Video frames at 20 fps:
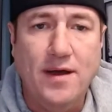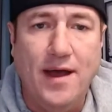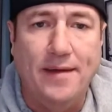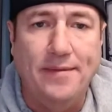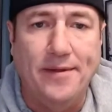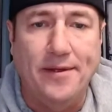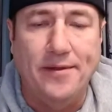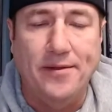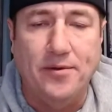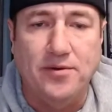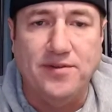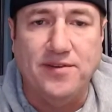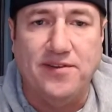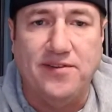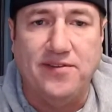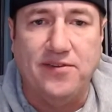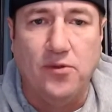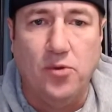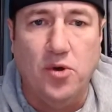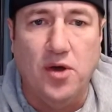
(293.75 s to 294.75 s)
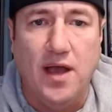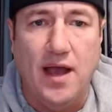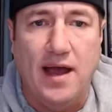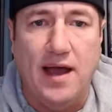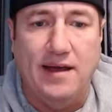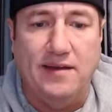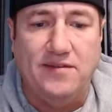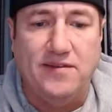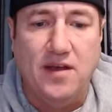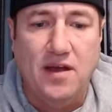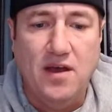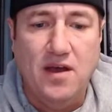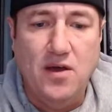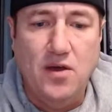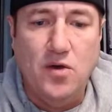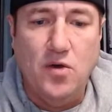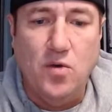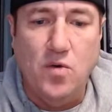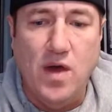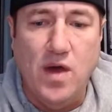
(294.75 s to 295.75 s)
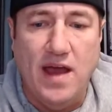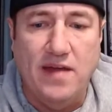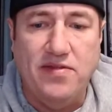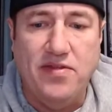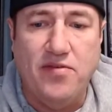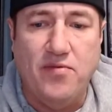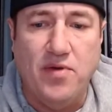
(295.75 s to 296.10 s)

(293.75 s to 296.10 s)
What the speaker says: and then there was a slew of guys who had